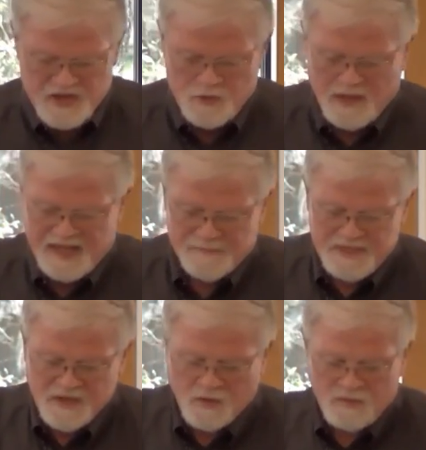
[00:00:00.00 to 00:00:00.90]
your
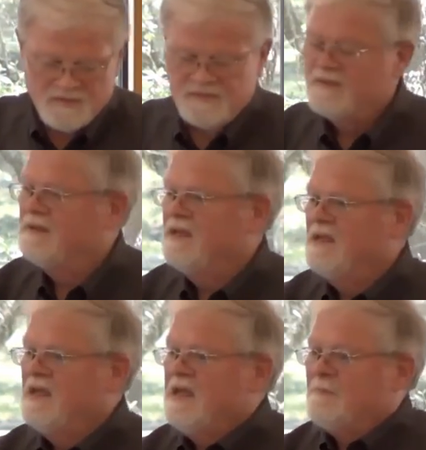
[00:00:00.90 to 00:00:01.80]
value at a meal
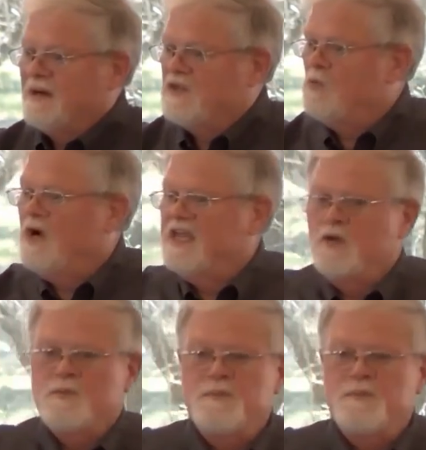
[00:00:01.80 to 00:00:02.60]
by the